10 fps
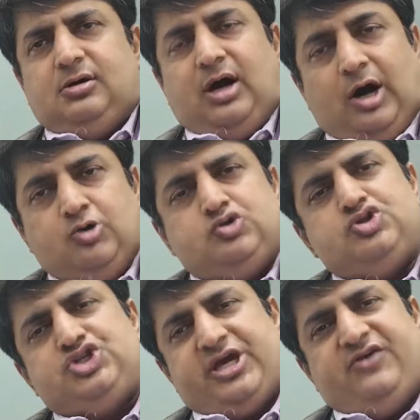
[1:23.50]
how
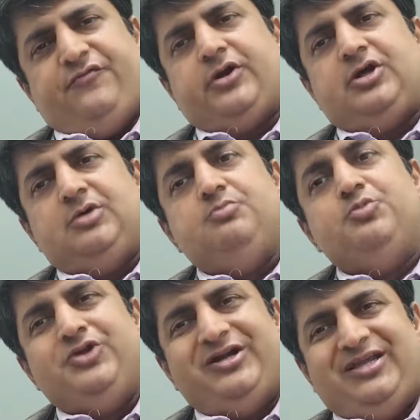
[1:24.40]
to check for
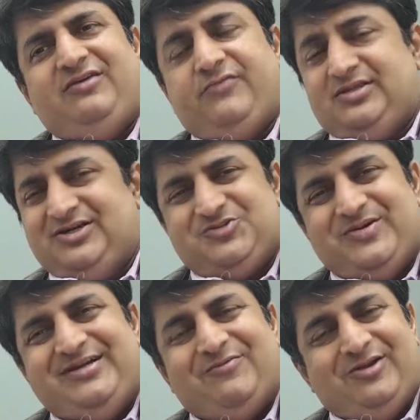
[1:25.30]
immunity, whether it has
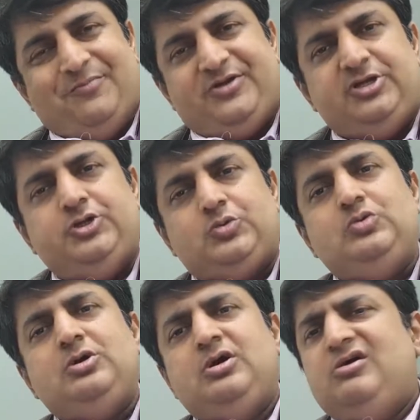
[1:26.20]
been developed in you
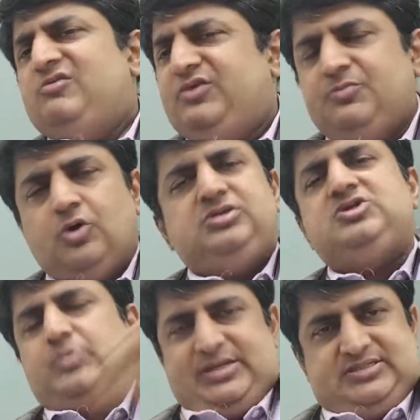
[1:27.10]
with both
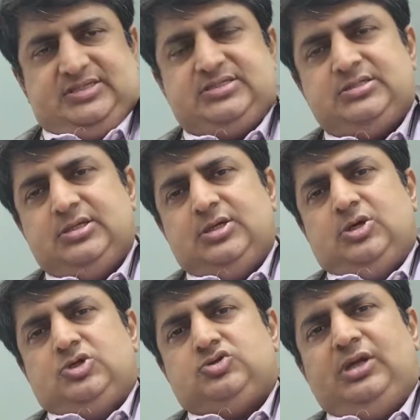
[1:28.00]
these vaccines.
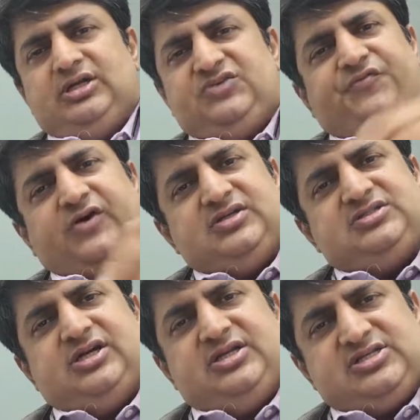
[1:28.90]
So let us
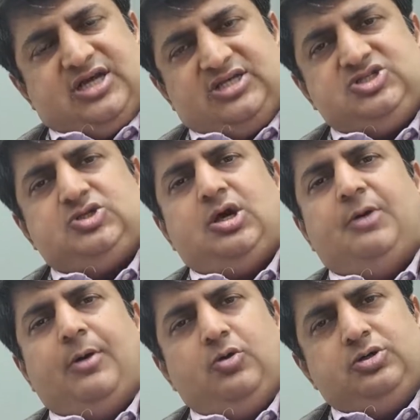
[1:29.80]
first discuss
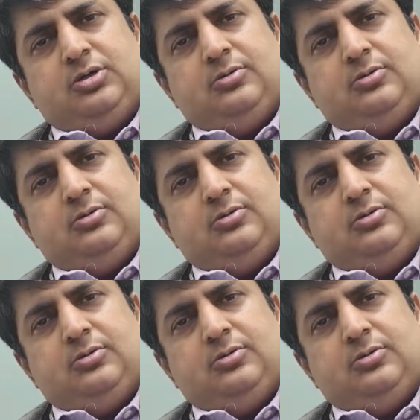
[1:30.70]
about